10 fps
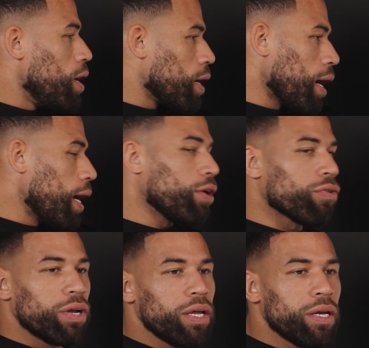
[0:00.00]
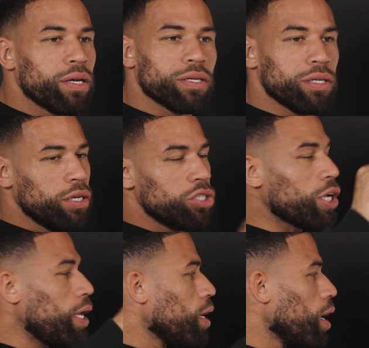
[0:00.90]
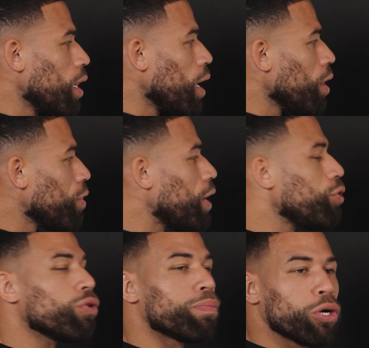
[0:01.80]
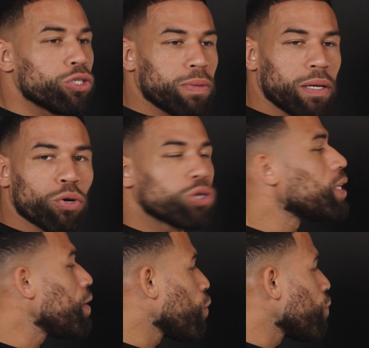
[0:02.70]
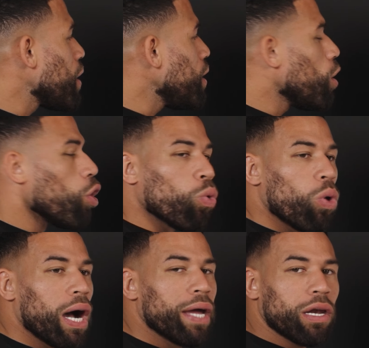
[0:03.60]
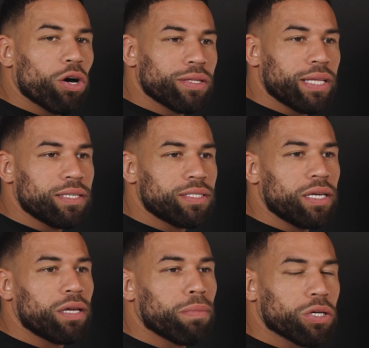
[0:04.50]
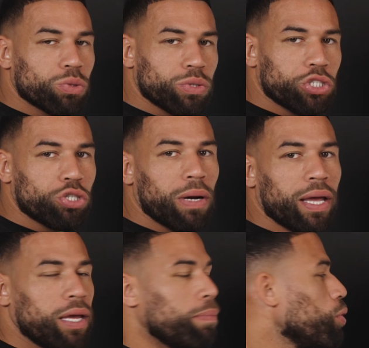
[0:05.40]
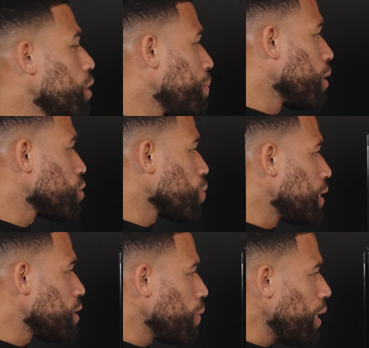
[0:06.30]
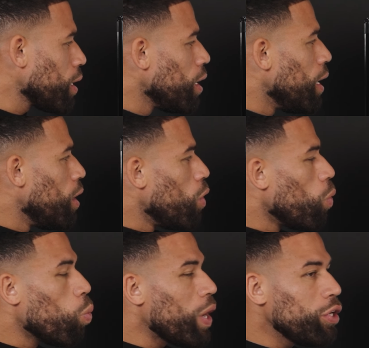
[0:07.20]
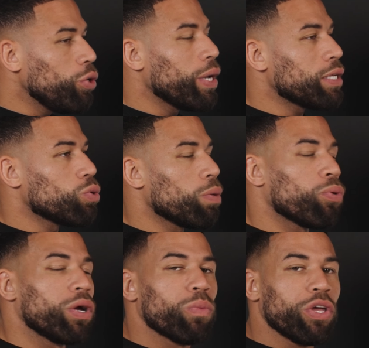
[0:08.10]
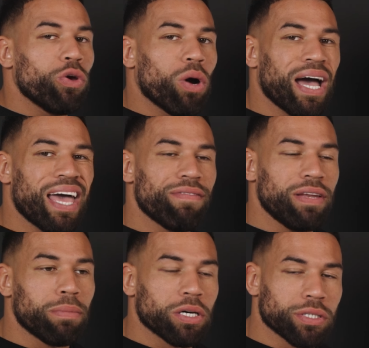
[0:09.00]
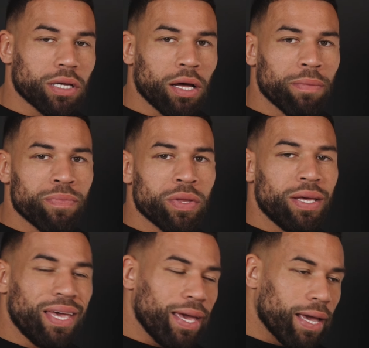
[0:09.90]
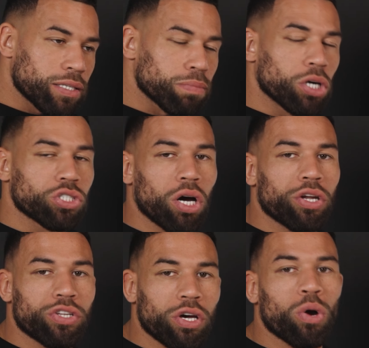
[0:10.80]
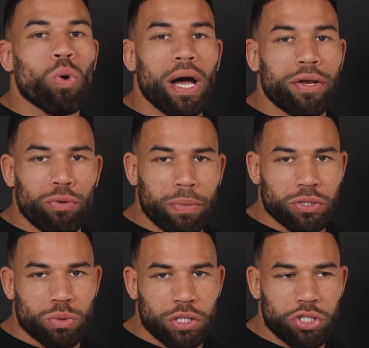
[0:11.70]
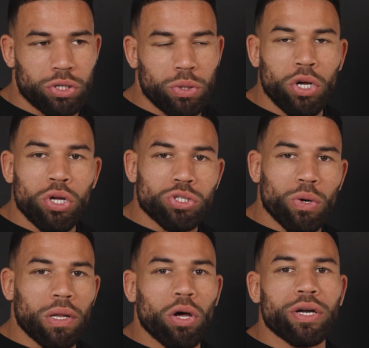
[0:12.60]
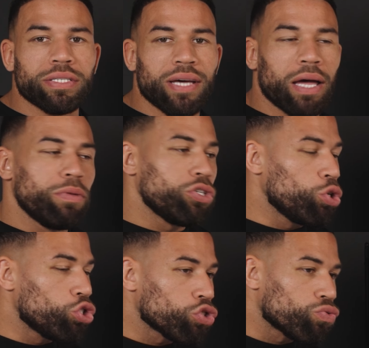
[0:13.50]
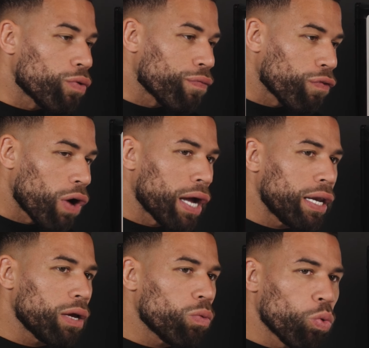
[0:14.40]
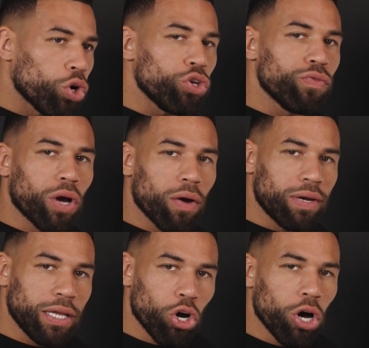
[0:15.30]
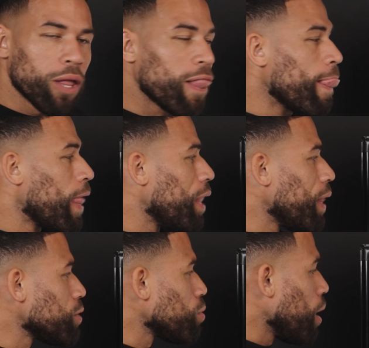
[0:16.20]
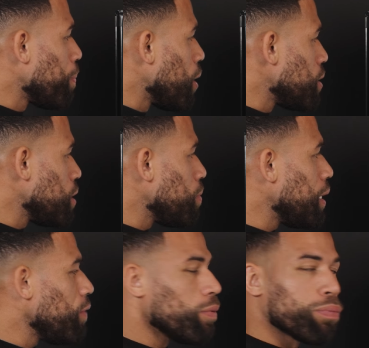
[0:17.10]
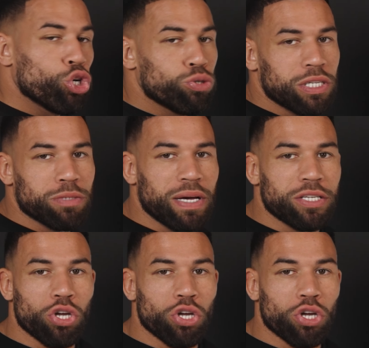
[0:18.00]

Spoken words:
Kai Green, Jay Cutler, they do the bro split because they've already acquired a lot of density and muscle tissue by hitting body parts twice a week. When you get to a point where you are heavily muscular, it gets much harder to acquire new muscle tissue. So a lot of the time is you're just refining what you've currently got. And that's when I personally believe the bro split's best.